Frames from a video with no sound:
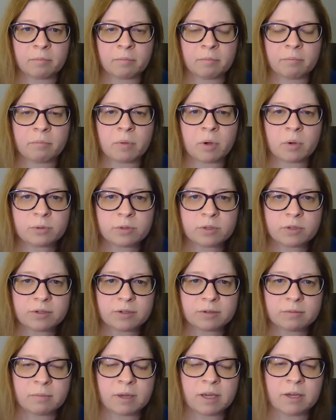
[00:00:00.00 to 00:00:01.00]

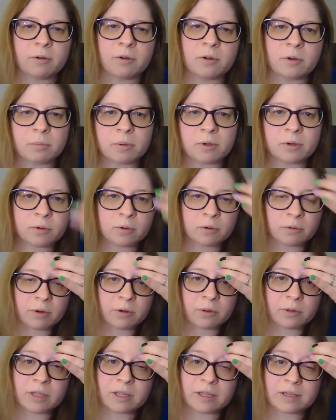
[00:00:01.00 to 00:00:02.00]
most microbial
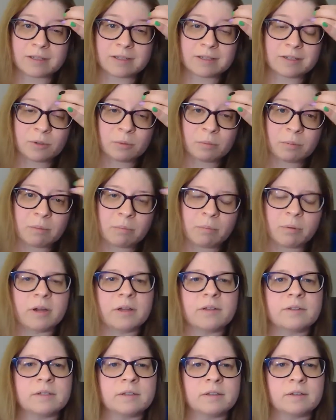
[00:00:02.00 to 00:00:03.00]
growth can still be
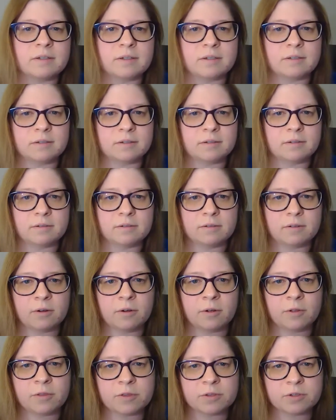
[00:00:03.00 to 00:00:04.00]
present
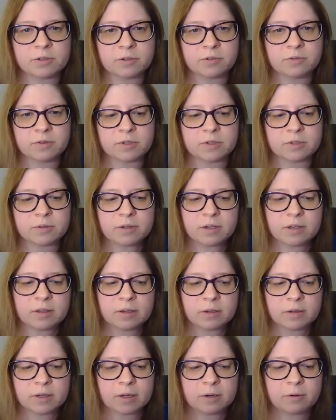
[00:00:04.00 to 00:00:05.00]
on the surface or in
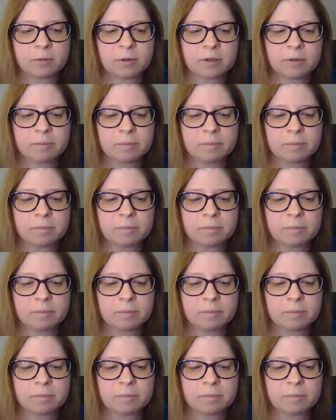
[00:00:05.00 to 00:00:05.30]
the liquid.